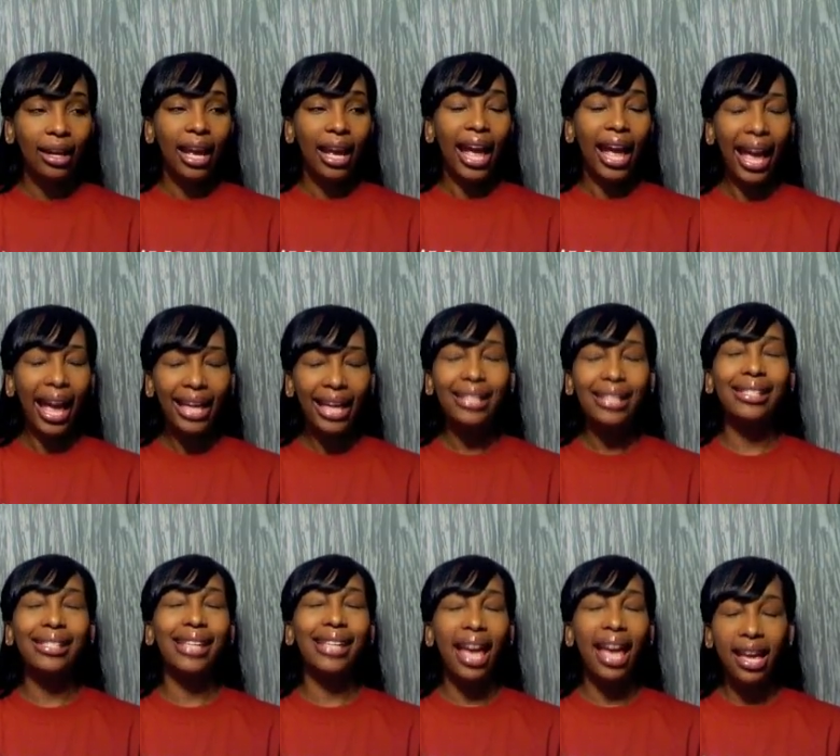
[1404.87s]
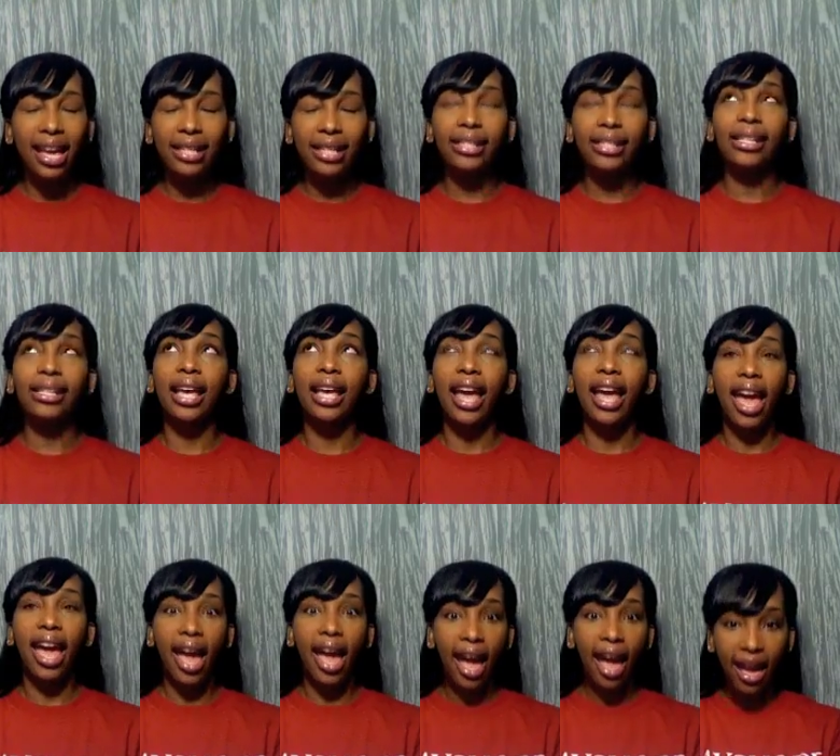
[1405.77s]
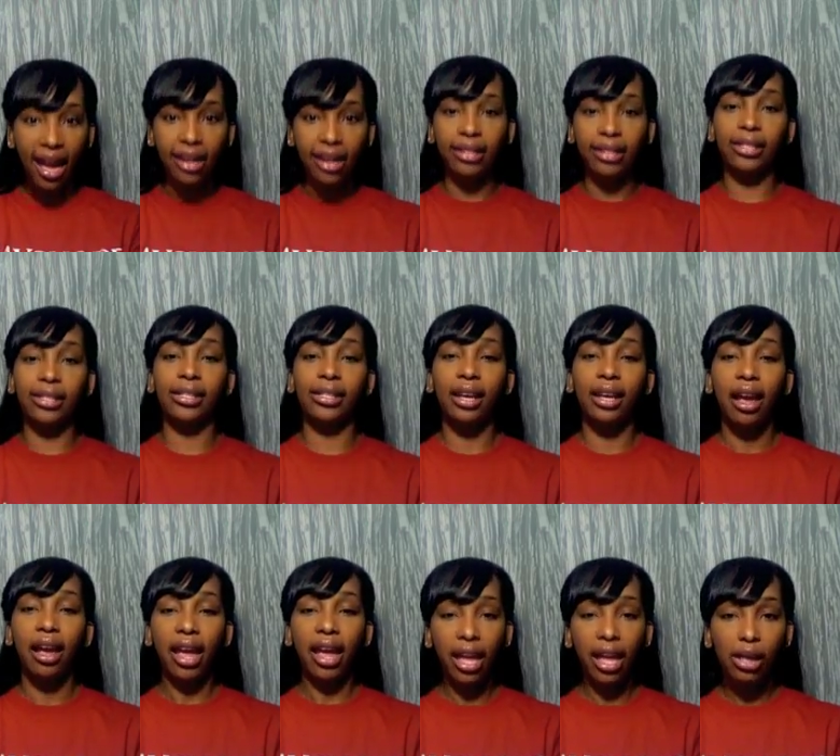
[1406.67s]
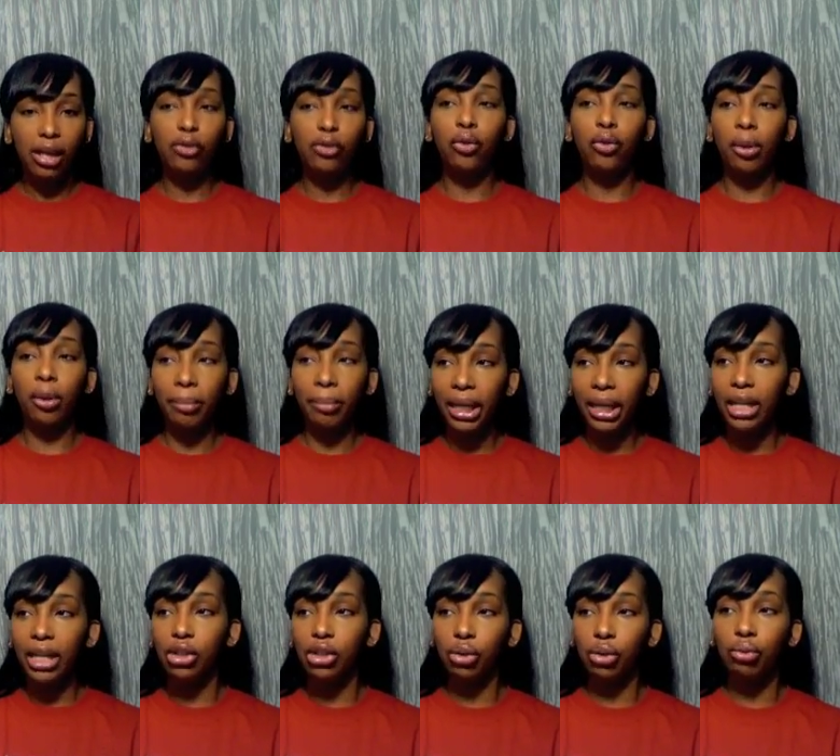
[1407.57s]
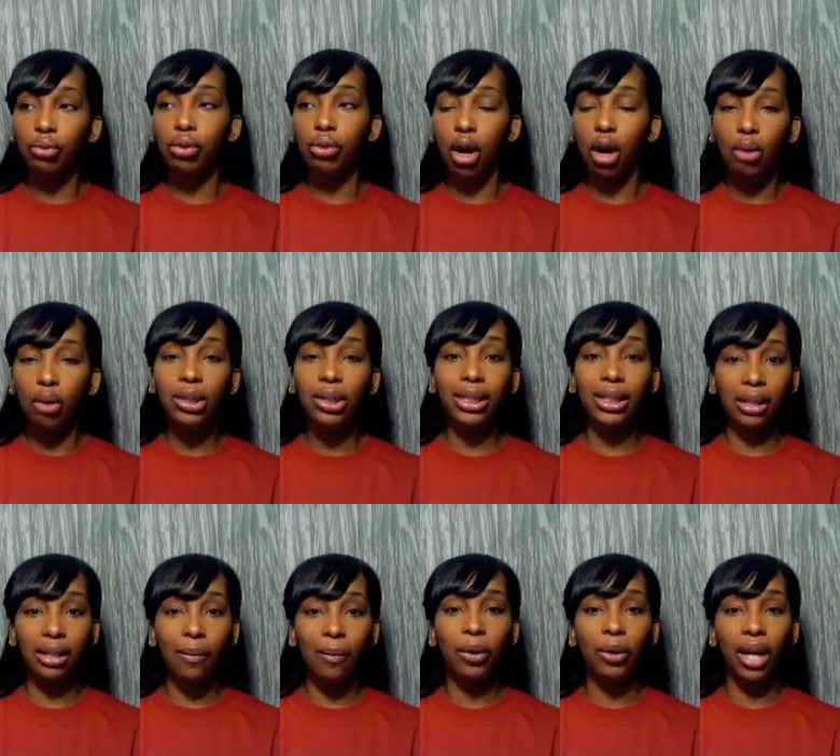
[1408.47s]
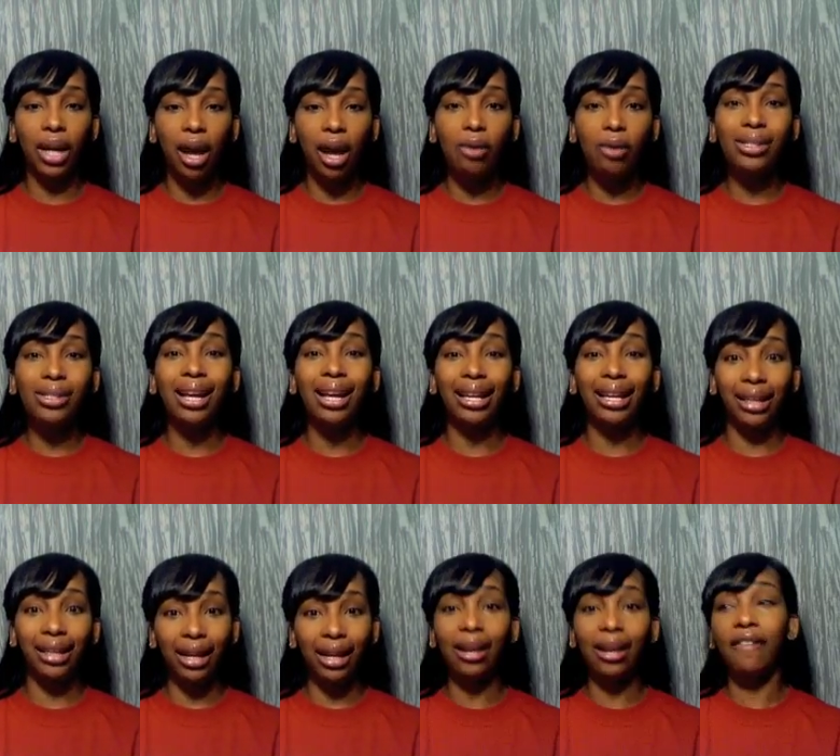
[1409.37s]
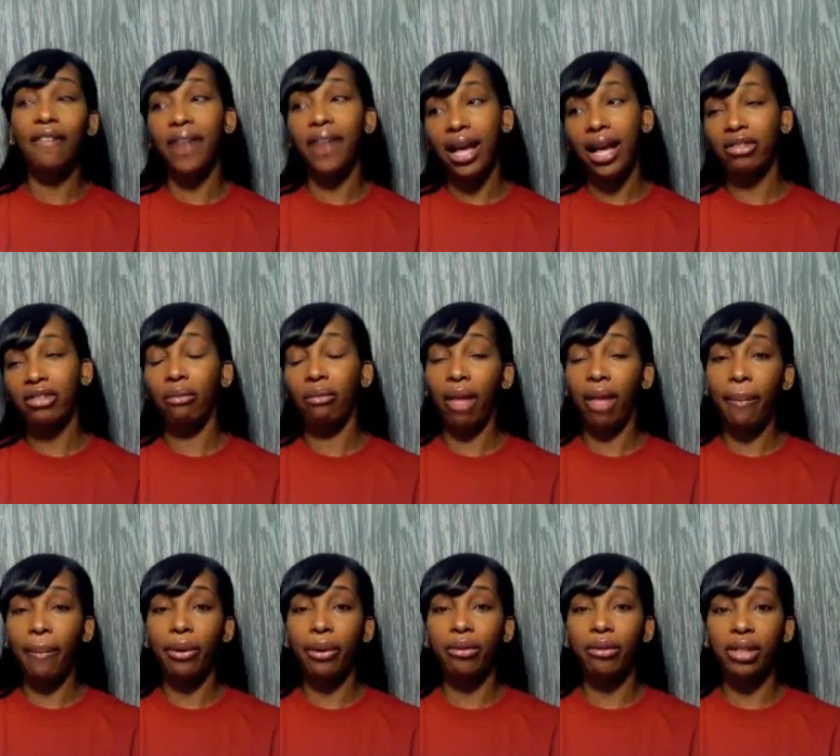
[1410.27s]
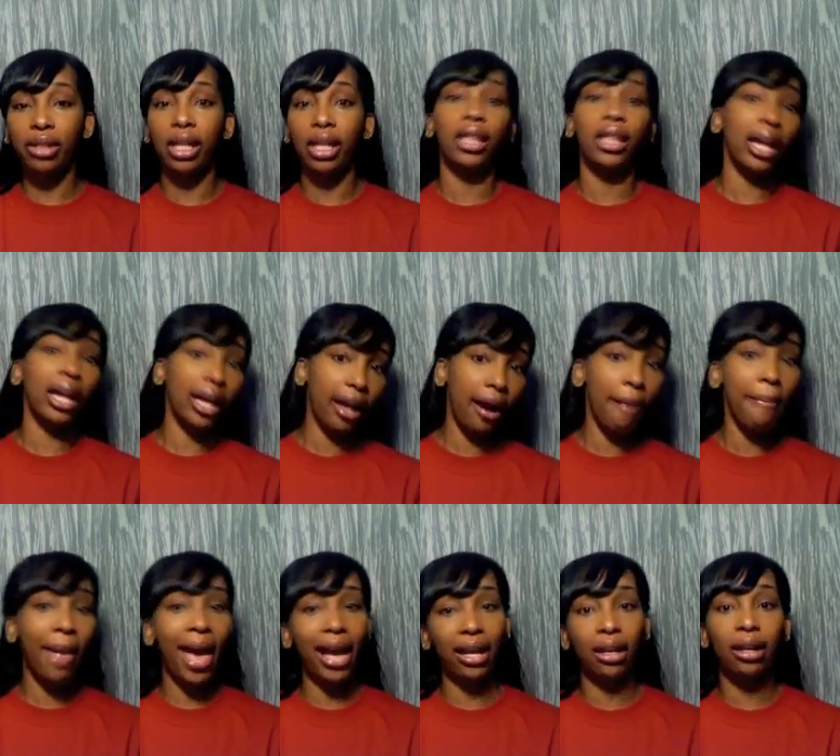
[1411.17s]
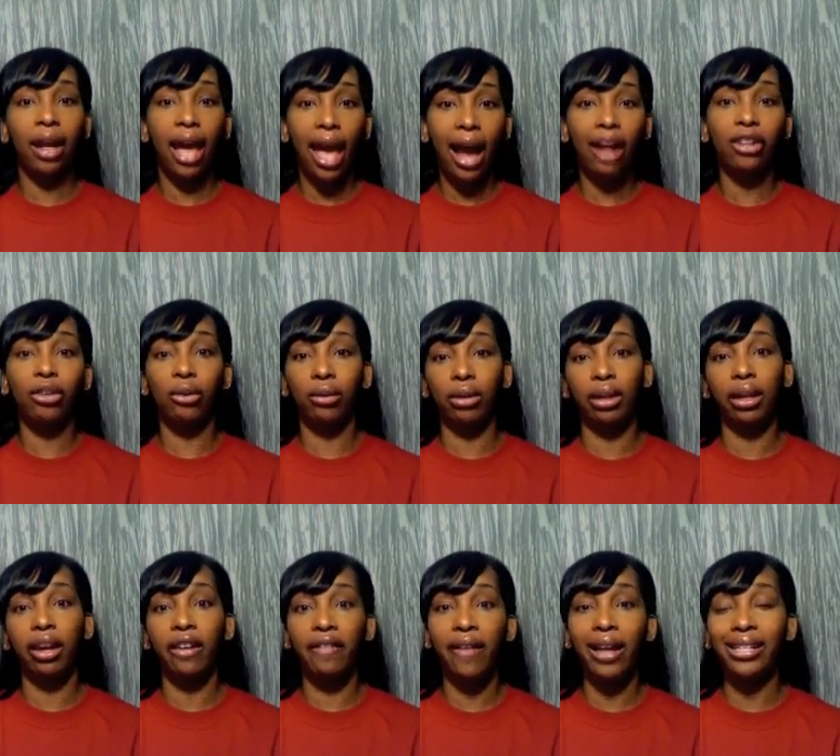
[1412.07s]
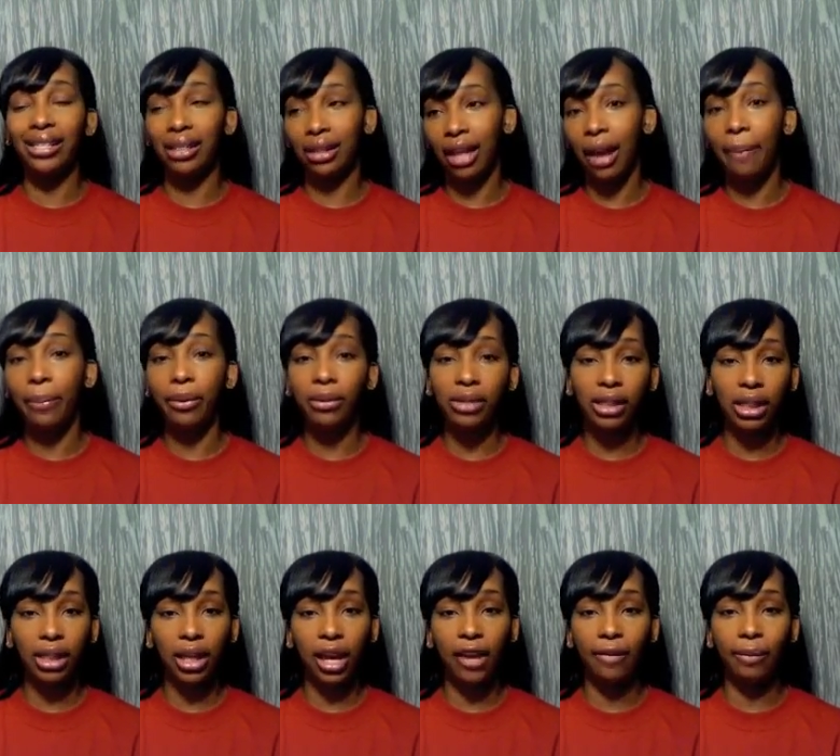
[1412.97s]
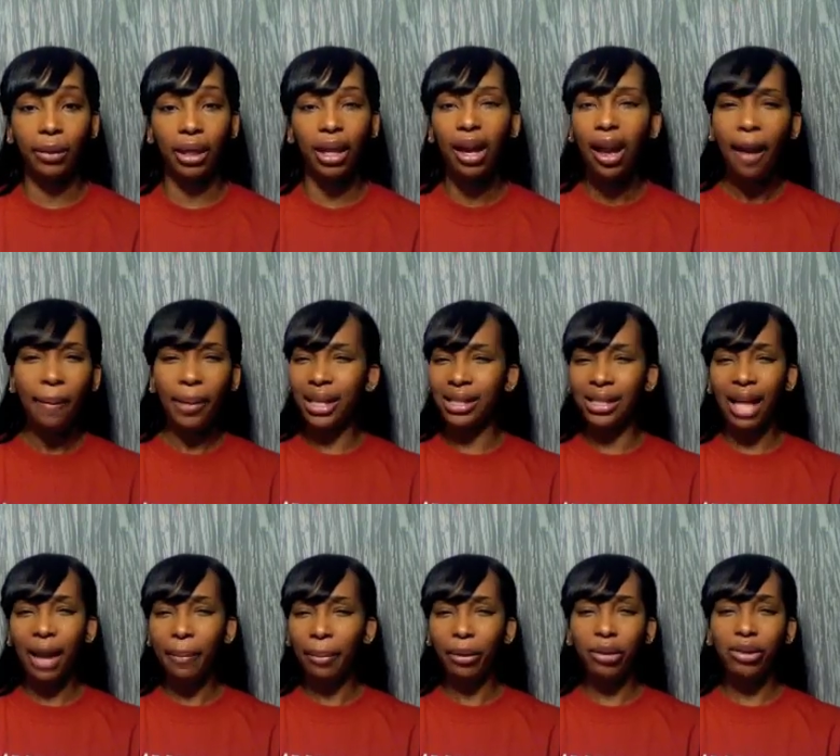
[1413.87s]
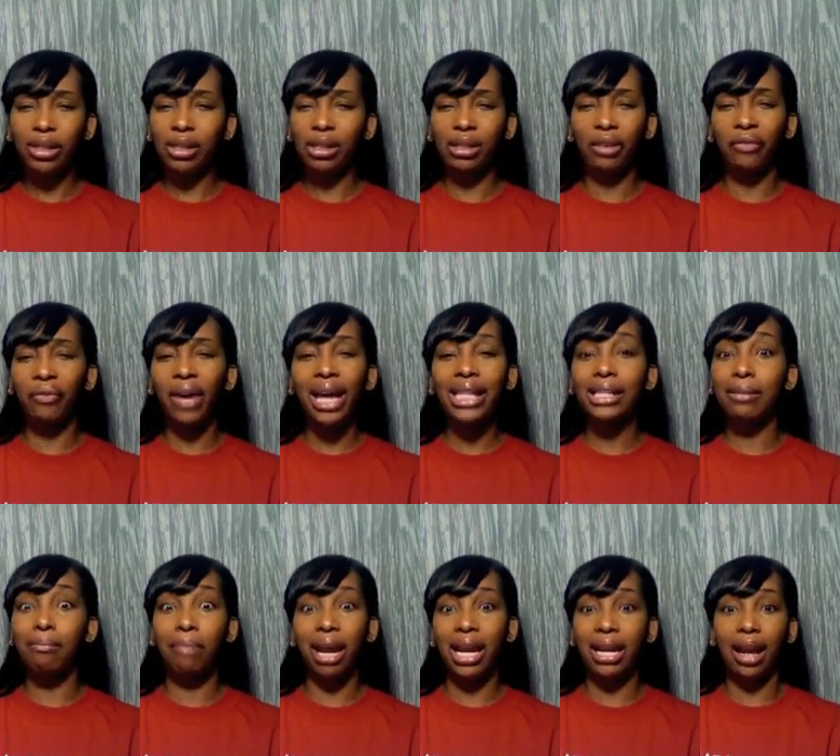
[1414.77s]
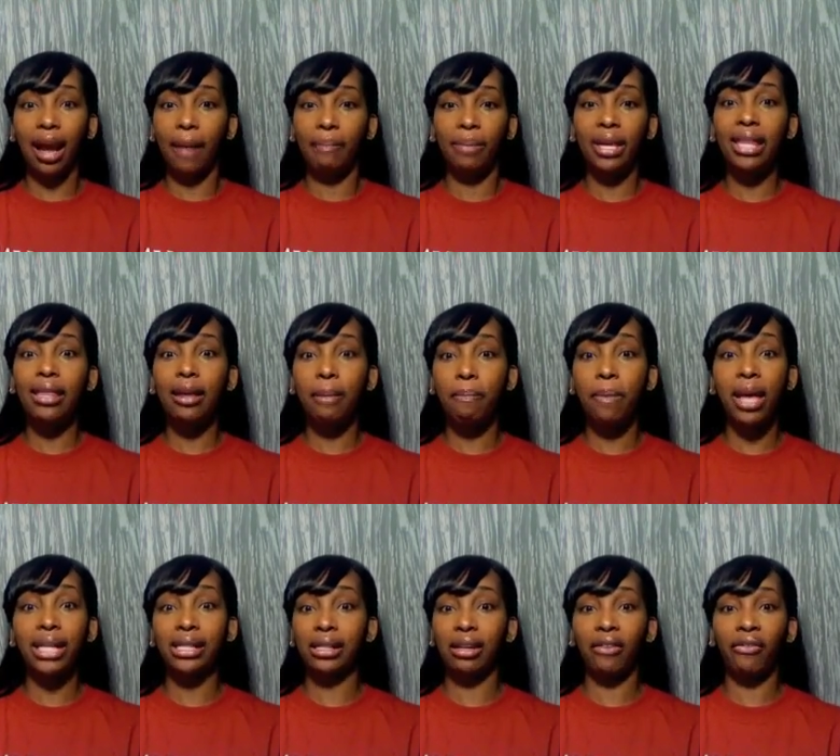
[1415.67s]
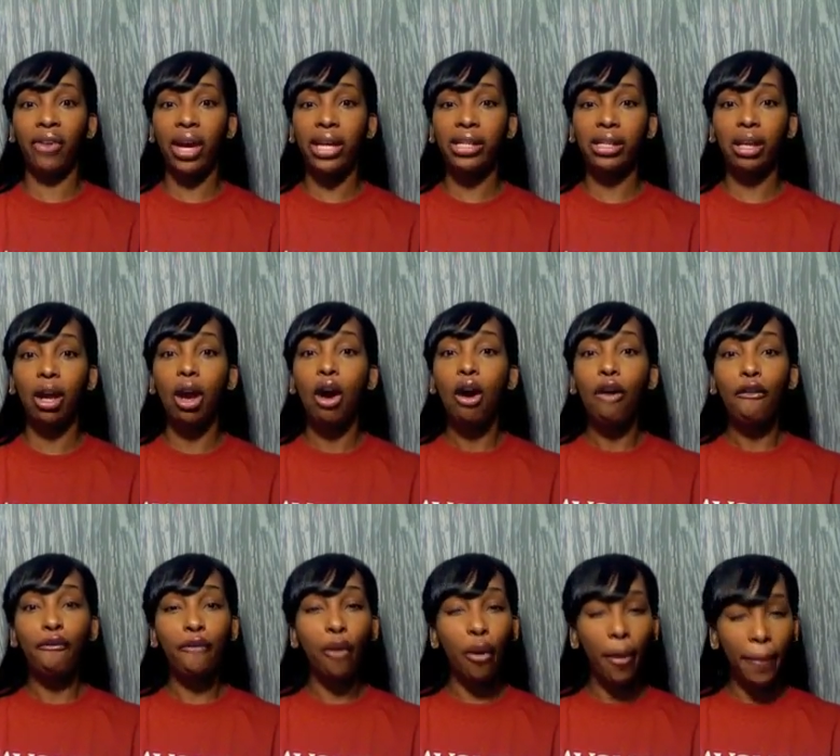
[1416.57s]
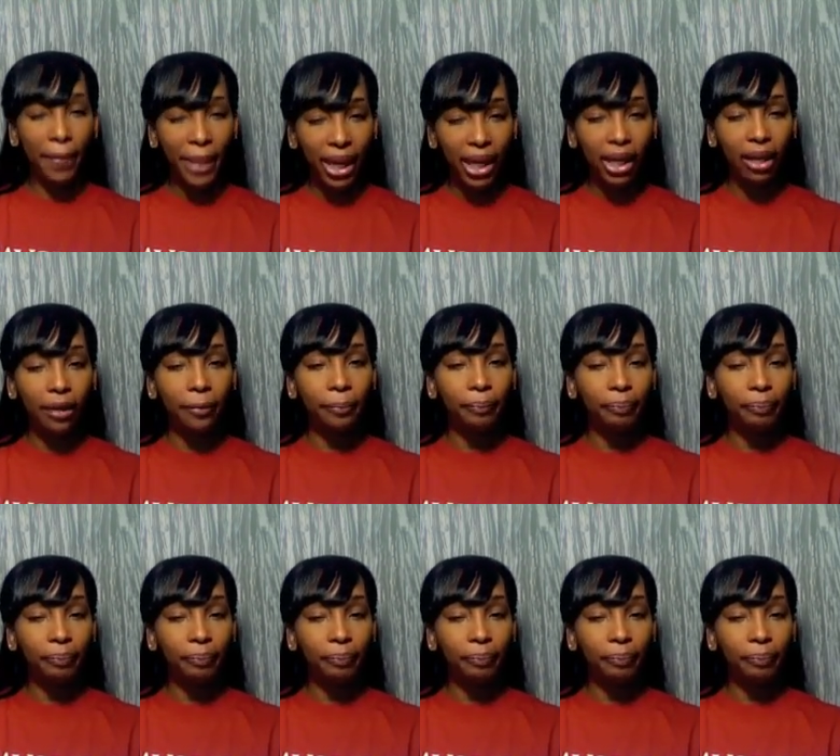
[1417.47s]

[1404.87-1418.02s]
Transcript: hates, hates, hates is for me to go to someone else, get advice from that person, and then come back and act on the advice that that person gave me because that person's advice may not be the best advice for me.